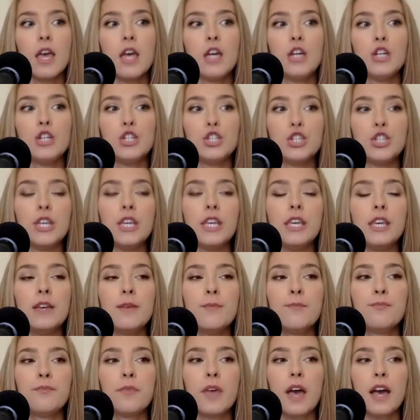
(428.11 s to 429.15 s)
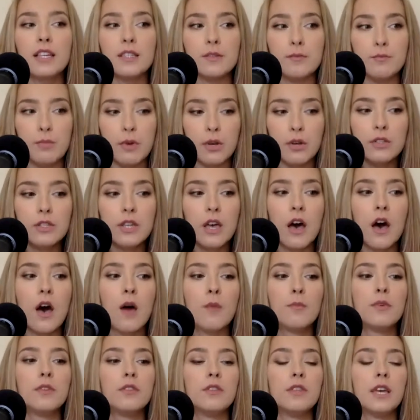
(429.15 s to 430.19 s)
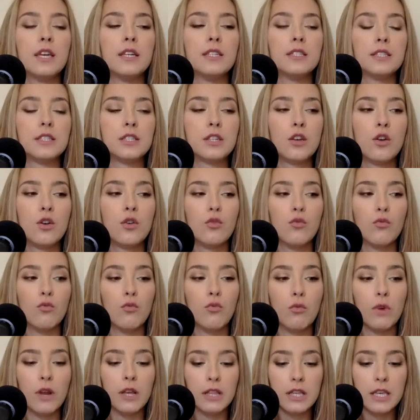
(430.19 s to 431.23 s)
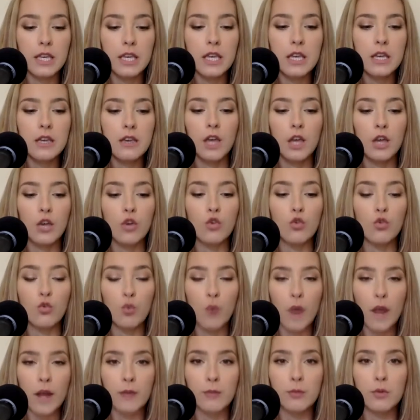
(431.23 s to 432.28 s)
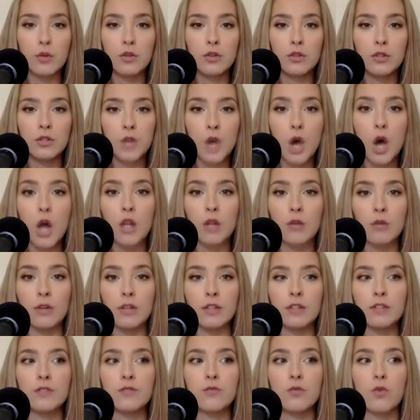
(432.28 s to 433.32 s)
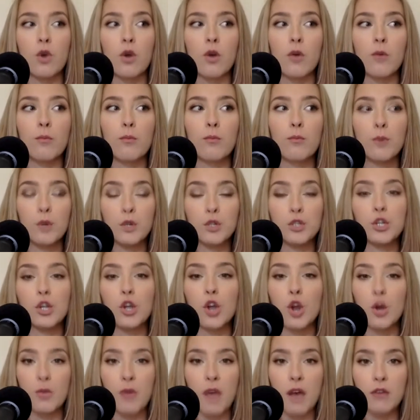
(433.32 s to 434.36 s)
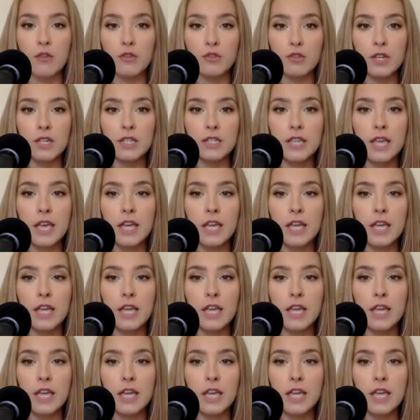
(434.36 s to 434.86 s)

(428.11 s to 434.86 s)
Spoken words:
She has built up this really incredible tolerance for pushing her boundaries,